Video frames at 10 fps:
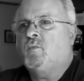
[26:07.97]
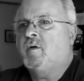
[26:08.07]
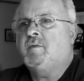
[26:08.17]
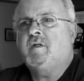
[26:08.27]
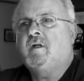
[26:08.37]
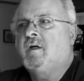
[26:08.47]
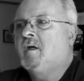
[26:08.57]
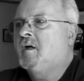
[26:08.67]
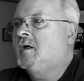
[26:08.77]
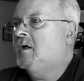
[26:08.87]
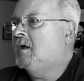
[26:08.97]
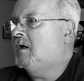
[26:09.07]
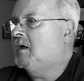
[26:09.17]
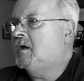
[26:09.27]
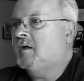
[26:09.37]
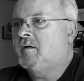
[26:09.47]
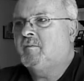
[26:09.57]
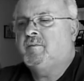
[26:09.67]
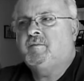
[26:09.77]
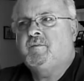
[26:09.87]
and women uh,
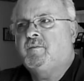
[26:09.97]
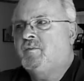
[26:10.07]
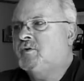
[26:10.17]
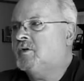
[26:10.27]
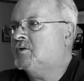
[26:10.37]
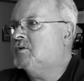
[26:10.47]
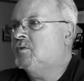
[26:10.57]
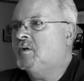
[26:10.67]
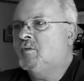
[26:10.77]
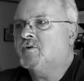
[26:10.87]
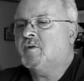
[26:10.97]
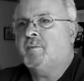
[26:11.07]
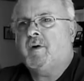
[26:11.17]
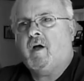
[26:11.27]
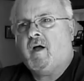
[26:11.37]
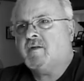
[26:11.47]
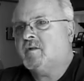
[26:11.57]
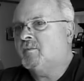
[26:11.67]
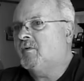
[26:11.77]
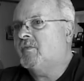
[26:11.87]
just doing the most
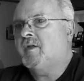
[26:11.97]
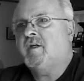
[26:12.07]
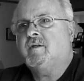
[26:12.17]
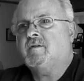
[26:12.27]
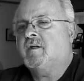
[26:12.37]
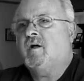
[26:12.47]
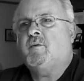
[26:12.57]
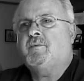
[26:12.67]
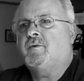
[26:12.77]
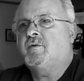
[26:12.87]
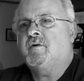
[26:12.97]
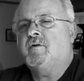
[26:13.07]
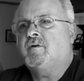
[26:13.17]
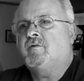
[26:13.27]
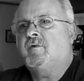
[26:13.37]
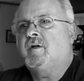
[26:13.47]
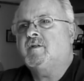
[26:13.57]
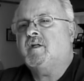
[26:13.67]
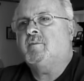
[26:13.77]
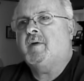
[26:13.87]
impossible things to help their, mm. their, their
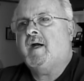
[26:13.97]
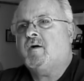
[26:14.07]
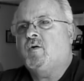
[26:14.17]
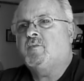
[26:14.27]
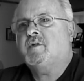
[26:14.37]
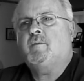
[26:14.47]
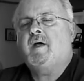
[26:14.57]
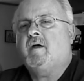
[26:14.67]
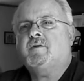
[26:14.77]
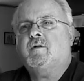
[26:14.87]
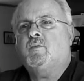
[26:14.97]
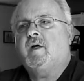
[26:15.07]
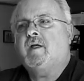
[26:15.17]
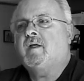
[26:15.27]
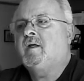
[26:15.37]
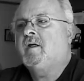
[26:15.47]
friends get back home somehow, some way.